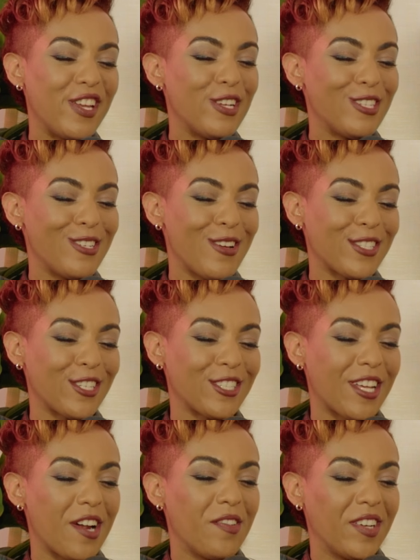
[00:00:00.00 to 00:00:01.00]
you you also
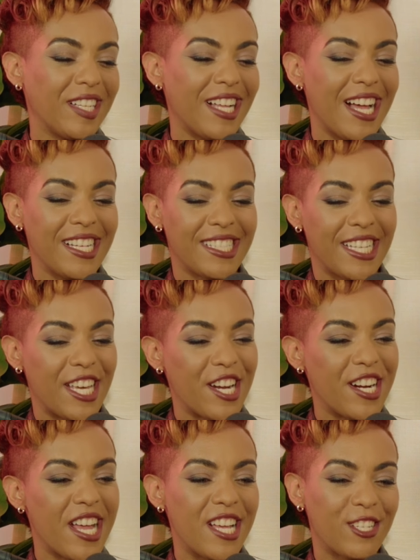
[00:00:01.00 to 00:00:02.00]
just gotta realize the
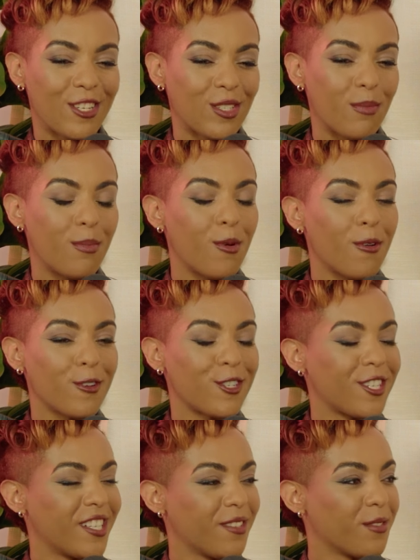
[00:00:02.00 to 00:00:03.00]
internet is just a
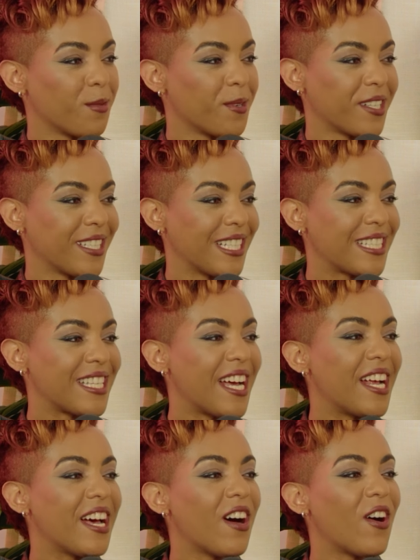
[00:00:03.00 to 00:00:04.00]
portion of the world. It's
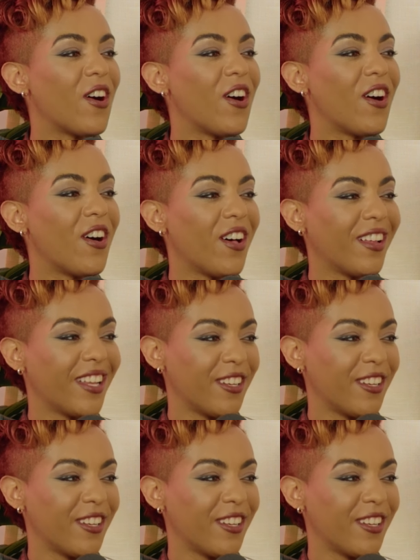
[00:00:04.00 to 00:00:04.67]
not it really all is.